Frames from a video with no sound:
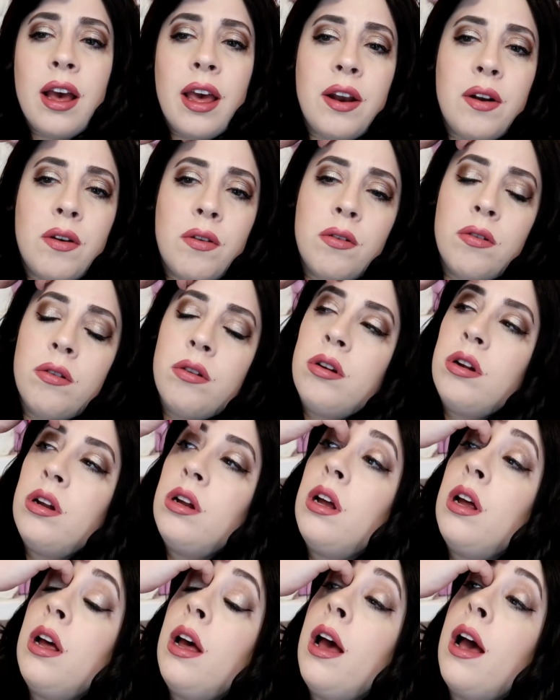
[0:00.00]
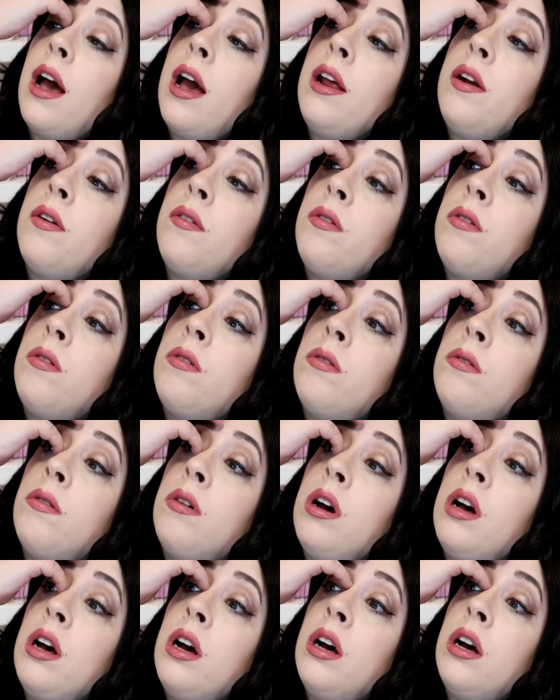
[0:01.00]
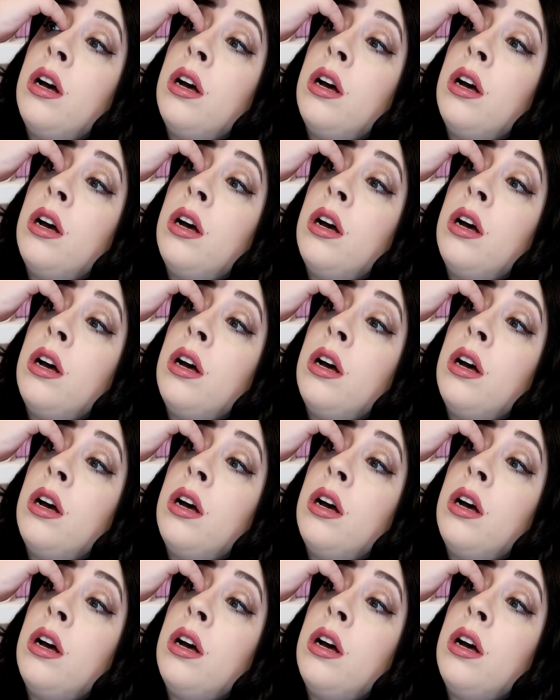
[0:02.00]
don't know.